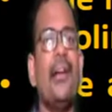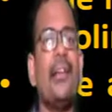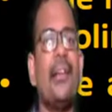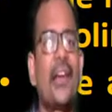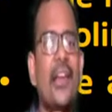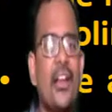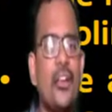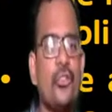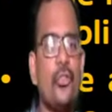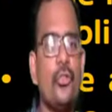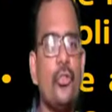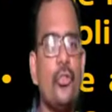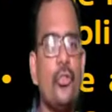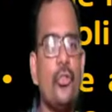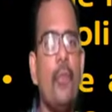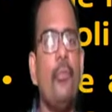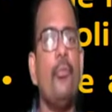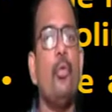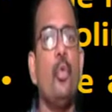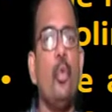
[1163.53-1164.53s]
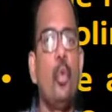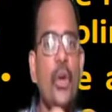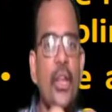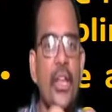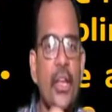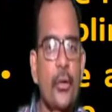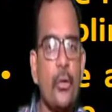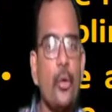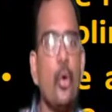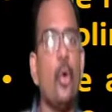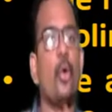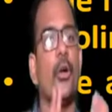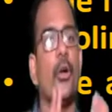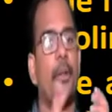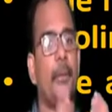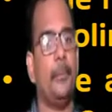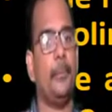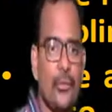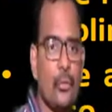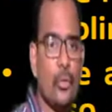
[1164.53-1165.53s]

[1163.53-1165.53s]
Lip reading: reduction of cooling load.